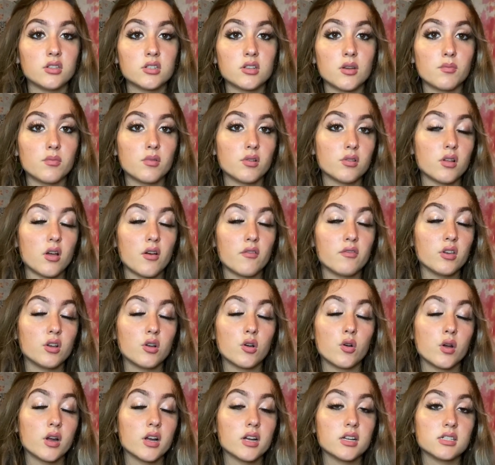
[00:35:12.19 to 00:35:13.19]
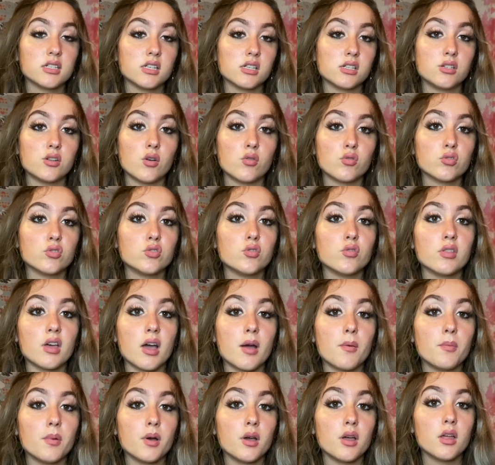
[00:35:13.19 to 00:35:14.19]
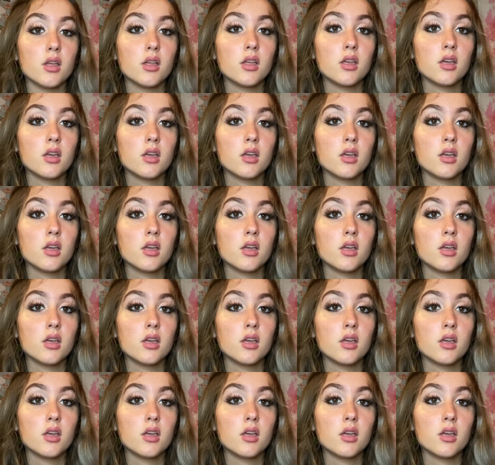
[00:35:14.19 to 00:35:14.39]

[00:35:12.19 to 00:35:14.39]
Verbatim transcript: some of the Aquariuses don't do that, but